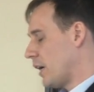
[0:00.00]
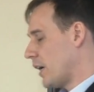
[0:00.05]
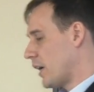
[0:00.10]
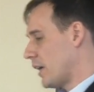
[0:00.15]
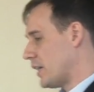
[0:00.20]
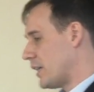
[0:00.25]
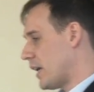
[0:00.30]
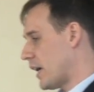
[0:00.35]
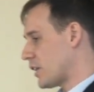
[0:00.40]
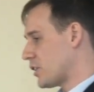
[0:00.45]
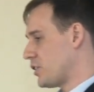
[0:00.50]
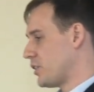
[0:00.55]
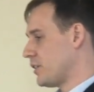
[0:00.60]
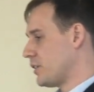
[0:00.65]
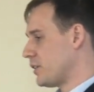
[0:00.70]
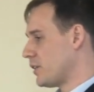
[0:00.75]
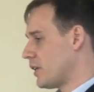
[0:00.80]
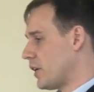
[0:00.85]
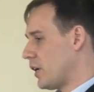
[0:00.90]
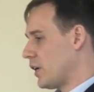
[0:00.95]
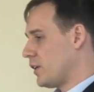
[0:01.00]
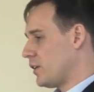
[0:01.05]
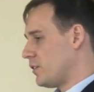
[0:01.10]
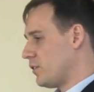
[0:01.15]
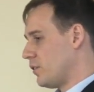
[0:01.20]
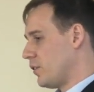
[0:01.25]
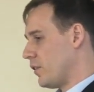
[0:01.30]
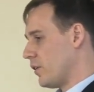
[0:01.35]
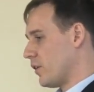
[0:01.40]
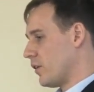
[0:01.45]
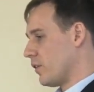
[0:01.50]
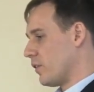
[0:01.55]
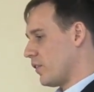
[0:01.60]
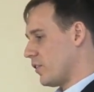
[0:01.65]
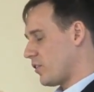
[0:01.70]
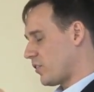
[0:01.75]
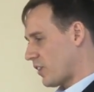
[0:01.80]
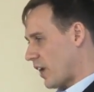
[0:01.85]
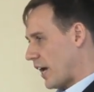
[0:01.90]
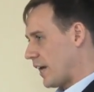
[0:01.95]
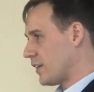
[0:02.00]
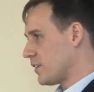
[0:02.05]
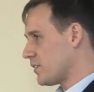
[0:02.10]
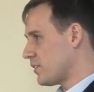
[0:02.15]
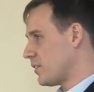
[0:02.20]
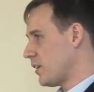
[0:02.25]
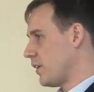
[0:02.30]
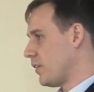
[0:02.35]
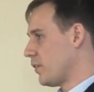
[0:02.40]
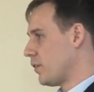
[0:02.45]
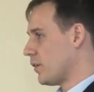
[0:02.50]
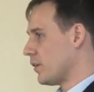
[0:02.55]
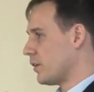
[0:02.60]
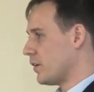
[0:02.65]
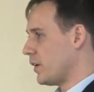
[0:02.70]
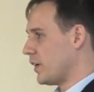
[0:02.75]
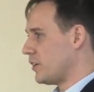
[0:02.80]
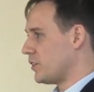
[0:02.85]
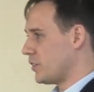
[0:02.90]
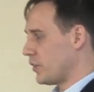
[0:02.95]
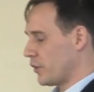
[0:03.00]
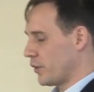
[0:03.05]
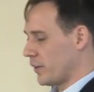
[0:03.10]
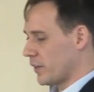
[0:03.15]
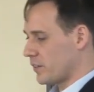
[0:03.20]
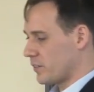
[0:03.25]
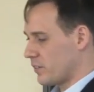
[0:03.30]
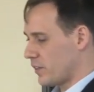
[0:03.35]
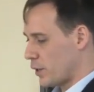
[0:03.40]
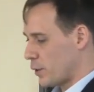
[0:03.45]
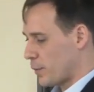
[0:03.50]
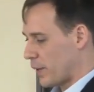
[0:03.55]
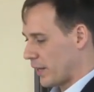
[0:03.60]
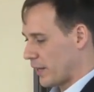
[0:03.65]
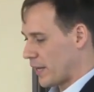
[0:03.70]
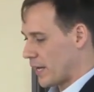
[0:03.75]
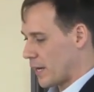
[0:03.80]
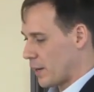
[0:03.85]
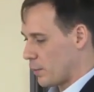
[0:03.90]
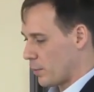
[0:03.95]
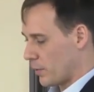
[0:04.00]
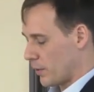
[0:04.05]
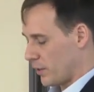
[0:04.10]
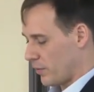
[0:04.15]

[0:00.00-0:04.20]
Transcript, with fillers: connection to the, the science and the engineering that's done in my lab.